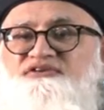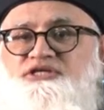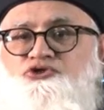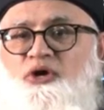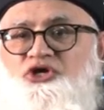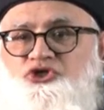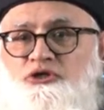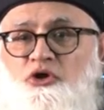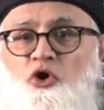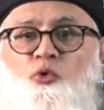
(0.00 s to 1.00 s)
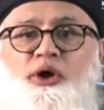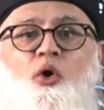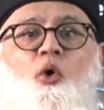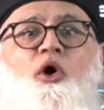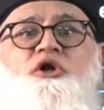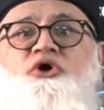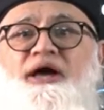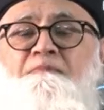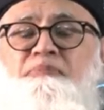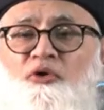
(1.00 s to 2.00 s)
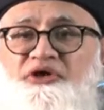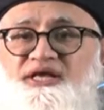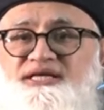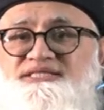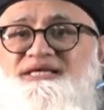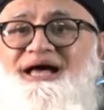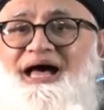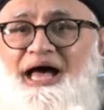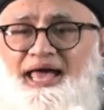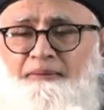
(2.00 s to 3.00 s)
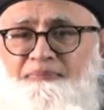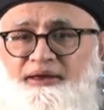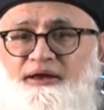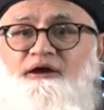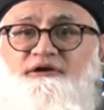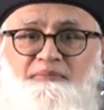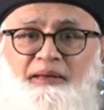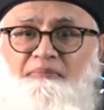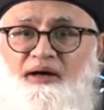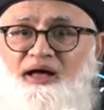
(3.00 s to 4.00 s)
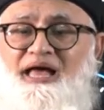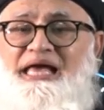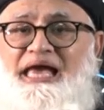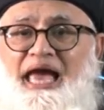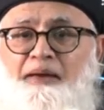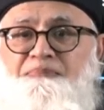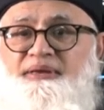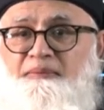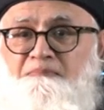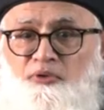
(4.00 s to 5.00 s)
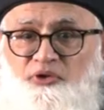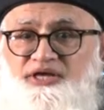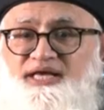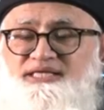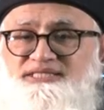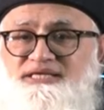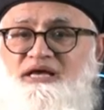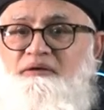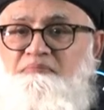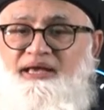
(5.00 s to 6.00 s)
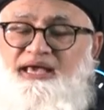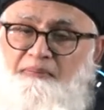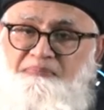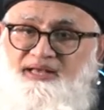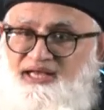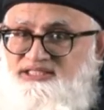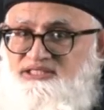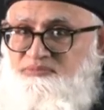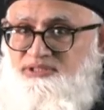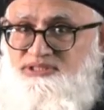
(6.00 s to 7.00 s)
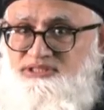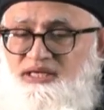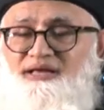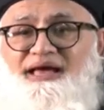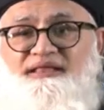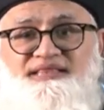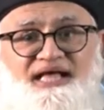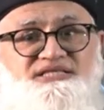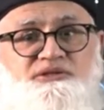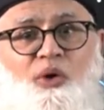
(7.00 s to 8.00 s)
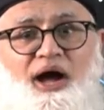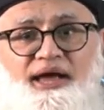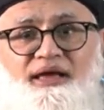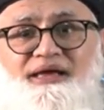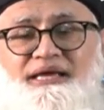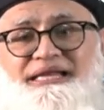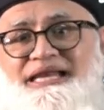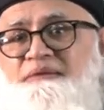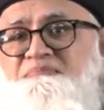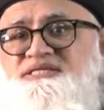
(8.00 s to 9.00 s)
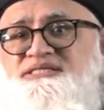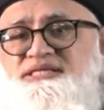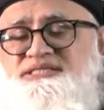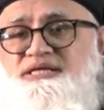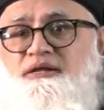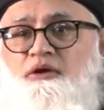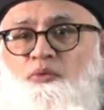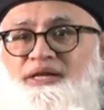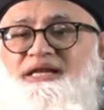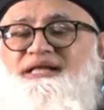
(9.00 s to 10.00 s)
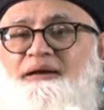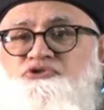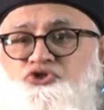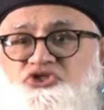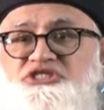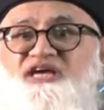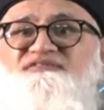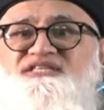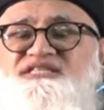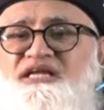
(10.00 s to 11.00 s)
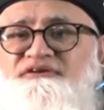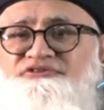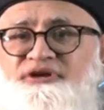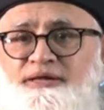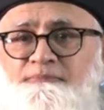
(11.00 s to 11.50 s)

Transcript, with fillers: a situation where all your employees are happy. Remember, happy employees make happy customers. And that's why in any business, when it comes to service delivery,